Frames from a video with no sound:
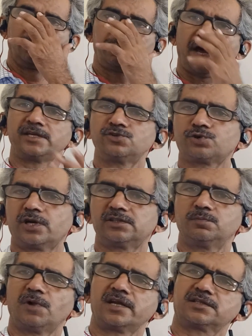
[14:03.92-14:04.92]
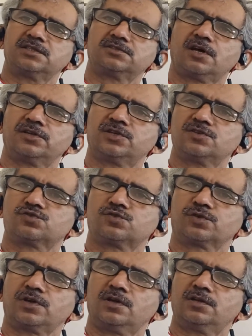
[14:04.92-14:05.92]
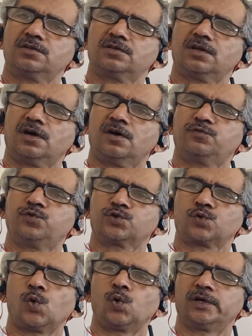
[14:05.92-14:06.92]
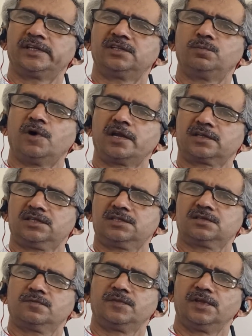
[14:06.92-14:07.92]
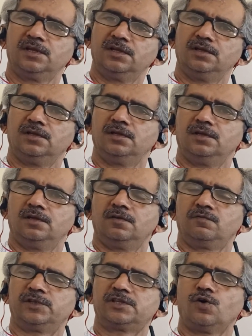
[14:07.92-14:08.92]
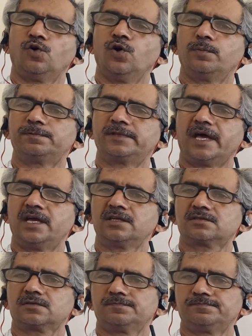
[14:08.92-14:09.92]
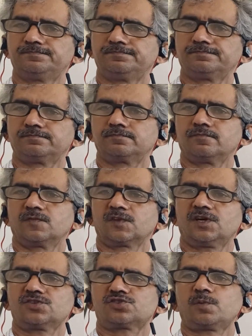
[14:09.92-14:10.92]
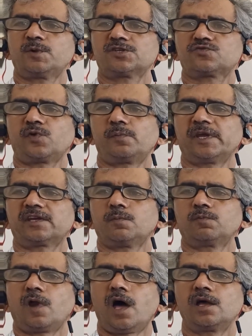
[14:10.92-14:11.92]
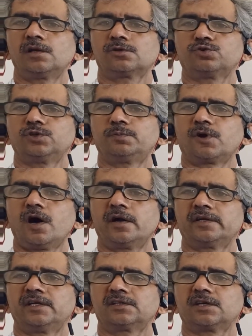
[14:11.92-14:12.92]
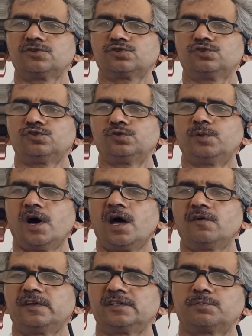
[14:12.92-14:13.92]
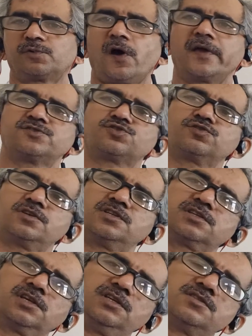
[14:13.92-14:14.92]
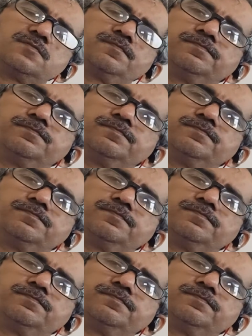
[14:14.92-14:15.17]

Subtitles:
penetrate the market or just to get a foothold in the market, with the hope that customers will become loyal to the brand and continue to buy when the price will increase.